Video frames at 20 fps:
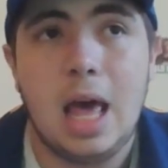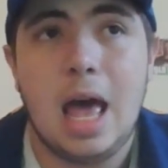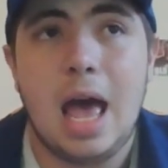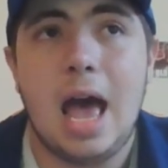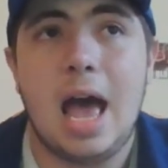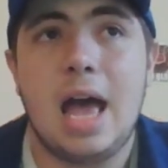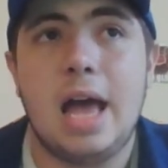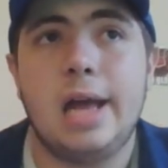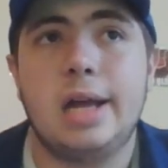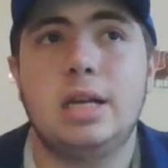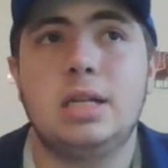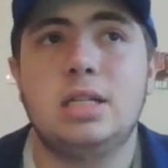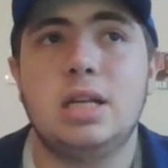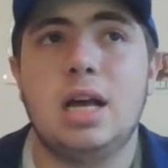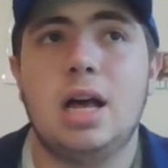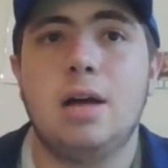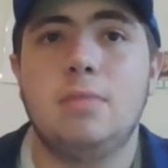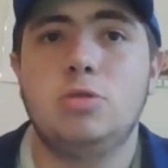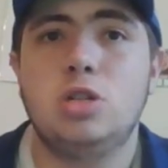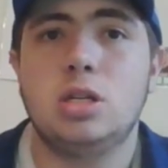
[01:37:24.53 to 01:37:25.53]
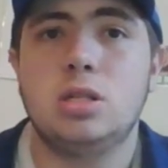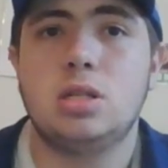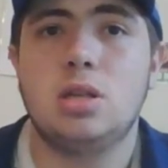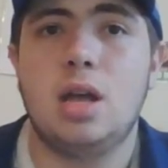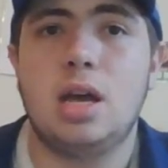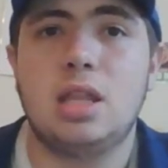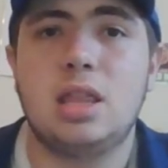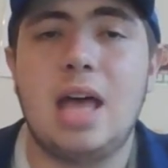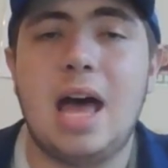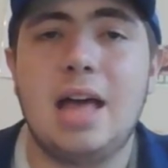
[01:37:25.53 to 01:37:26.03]
And just
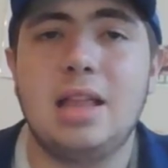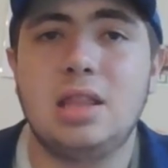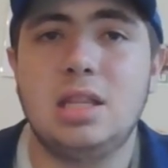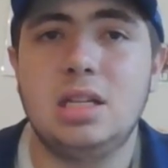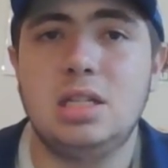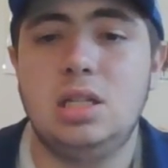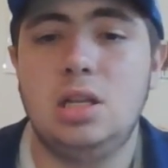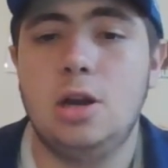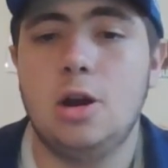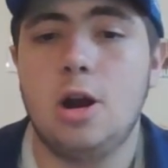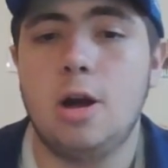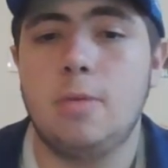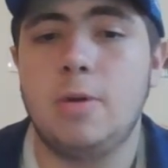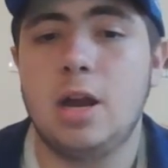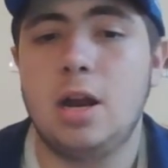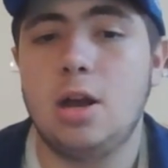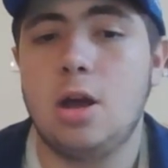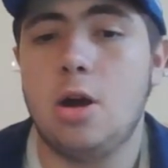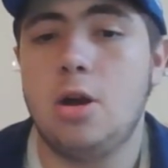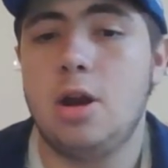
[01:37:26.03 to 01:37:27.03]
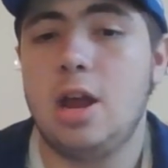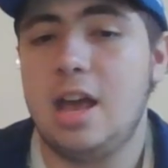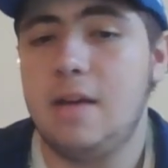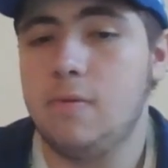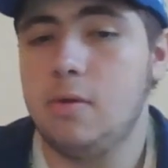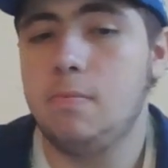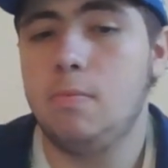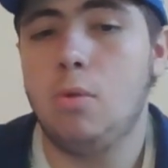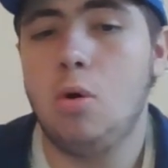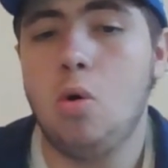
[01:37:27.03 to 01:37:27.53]
like that, this year I'm going to go to
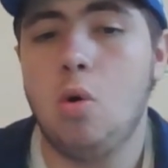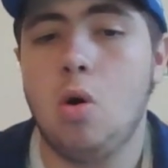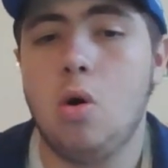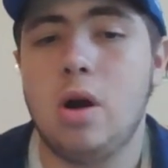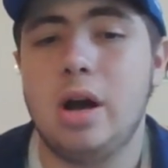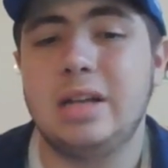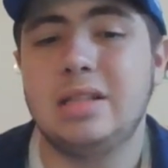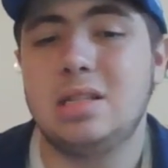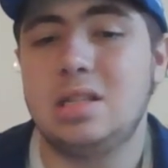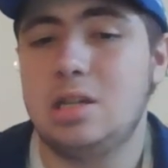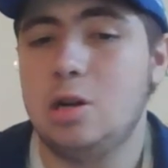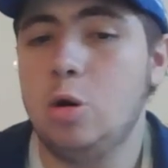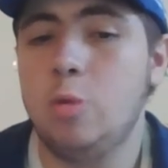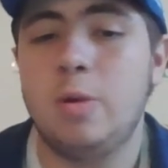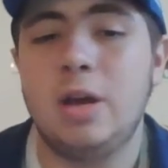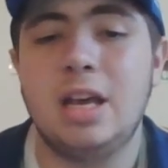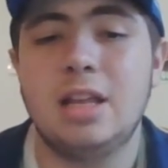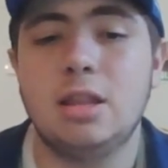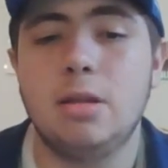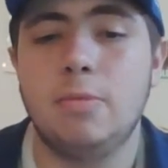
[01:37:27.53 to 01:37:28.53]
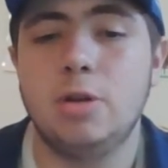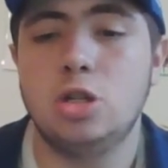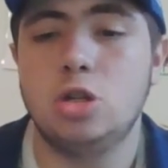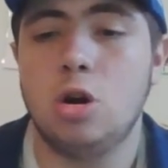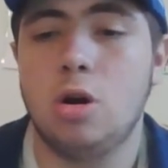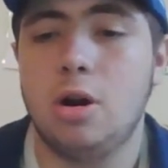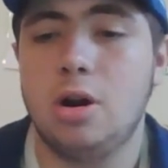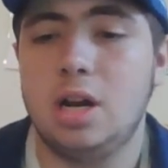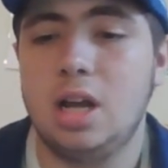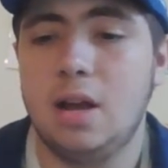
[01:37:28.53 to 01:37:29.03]
even more and still be in the
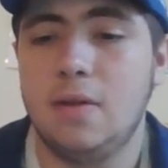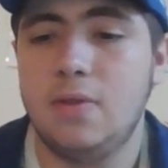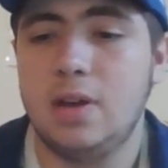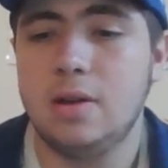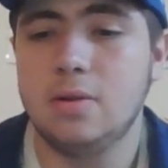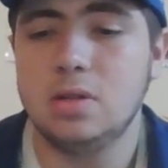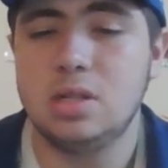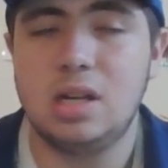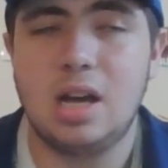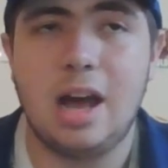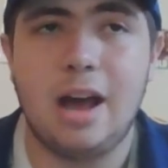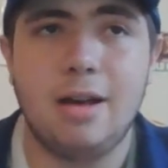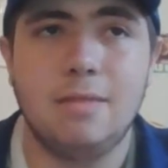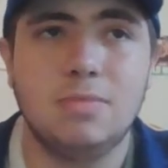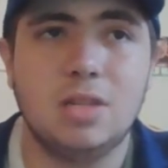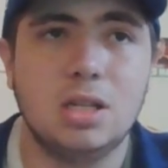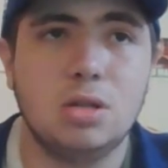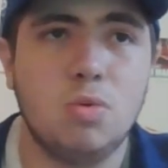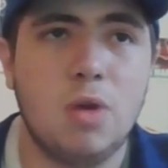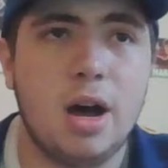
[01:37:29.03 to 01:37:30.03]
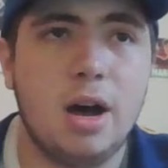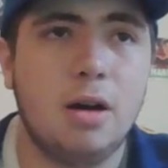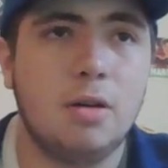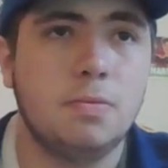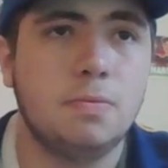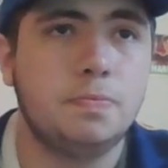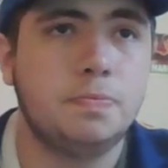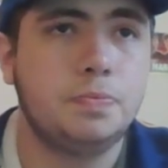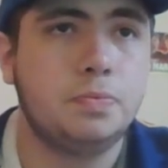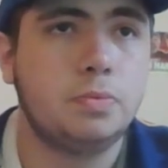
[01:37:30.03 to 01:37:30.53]
majority of Eels games as well.
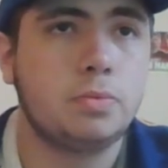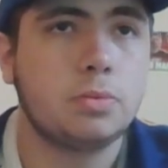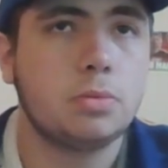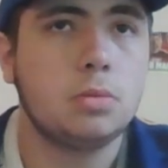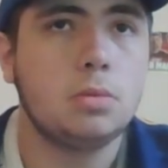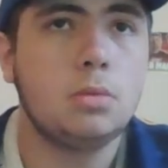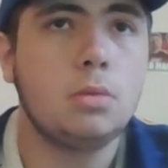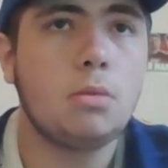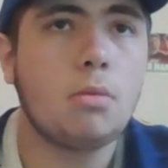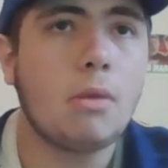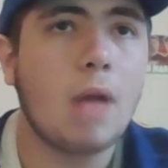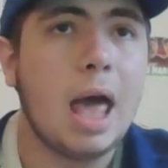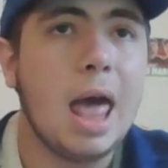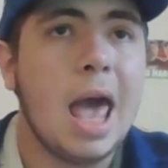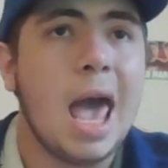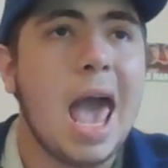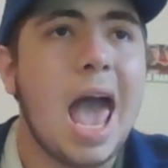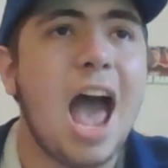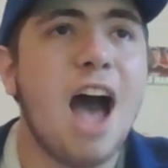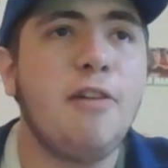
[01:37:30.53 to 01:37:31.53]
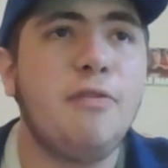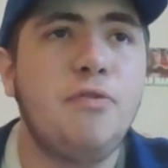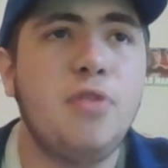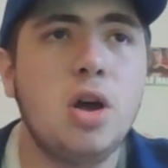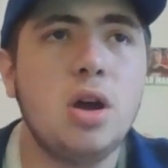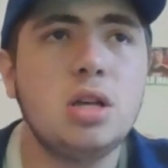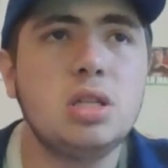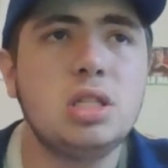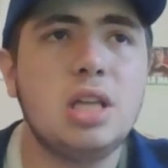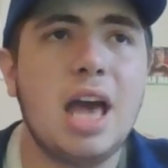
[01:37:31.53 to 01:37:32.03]
Our
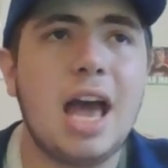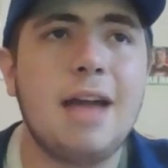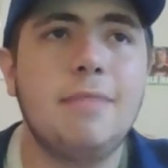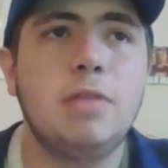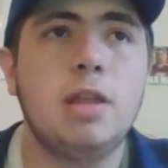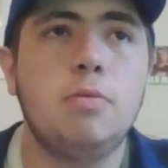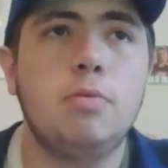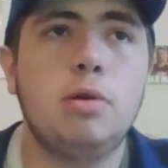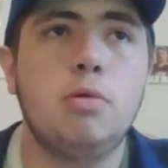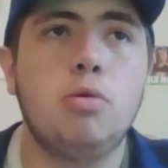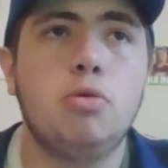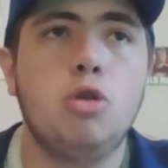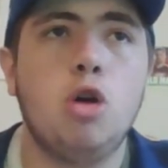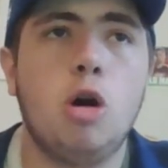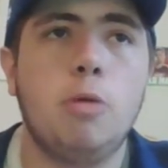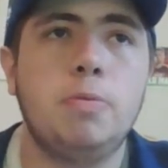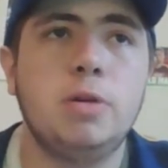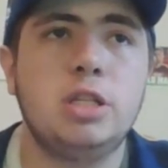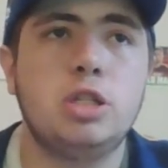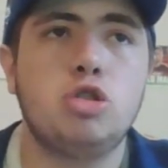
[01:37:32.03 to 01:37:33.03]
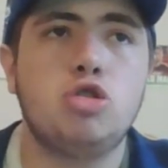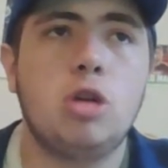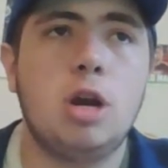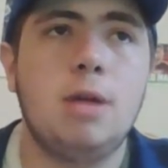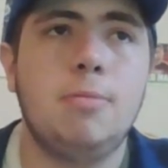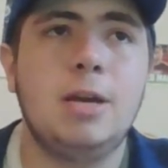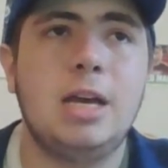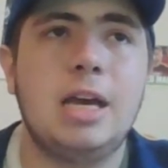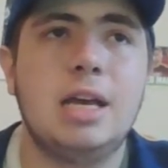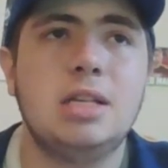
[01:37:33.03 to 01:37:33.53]
first game that we will not be
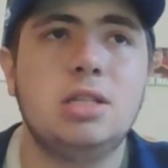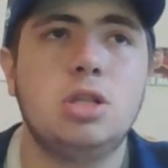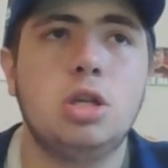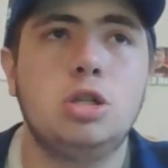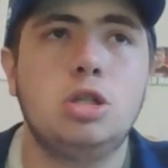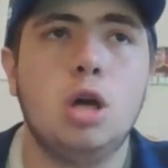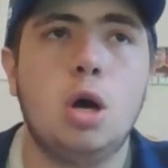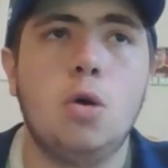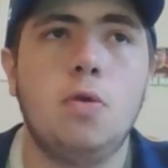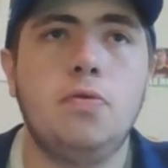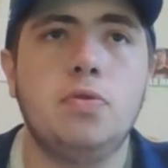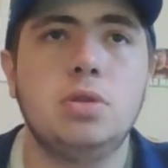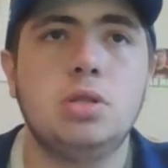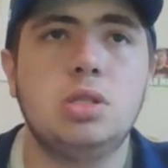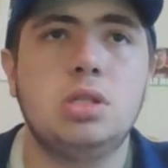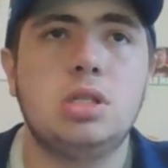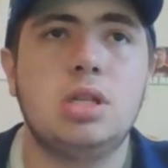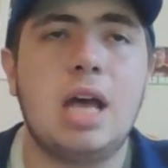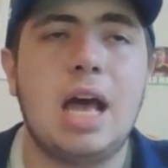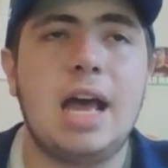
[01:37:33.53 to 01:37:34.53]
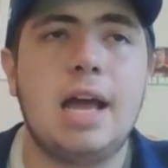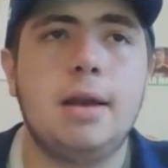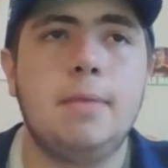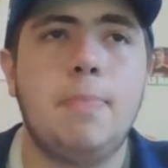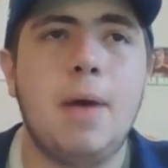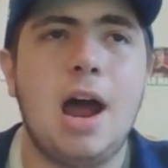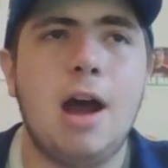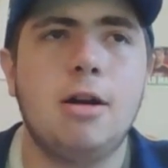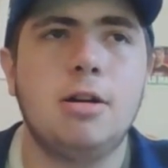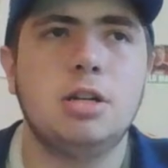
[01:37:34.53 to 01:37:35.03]
streaming is the Dolphins and
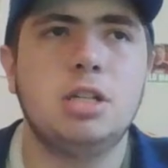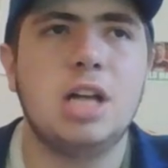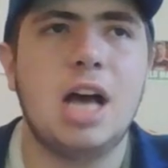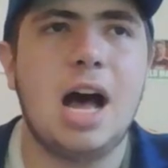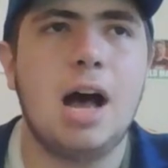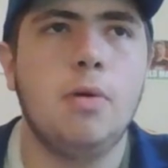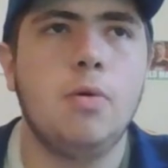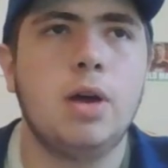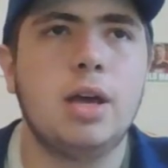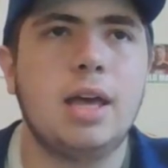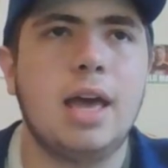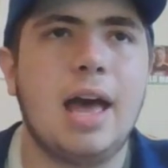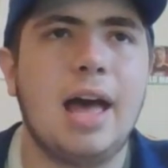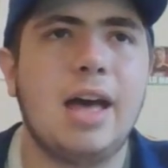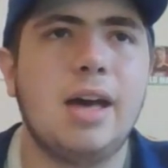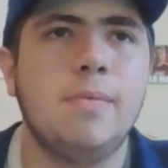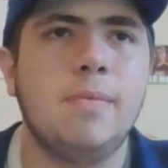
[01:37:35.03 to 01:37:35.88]
Parra Darwin game.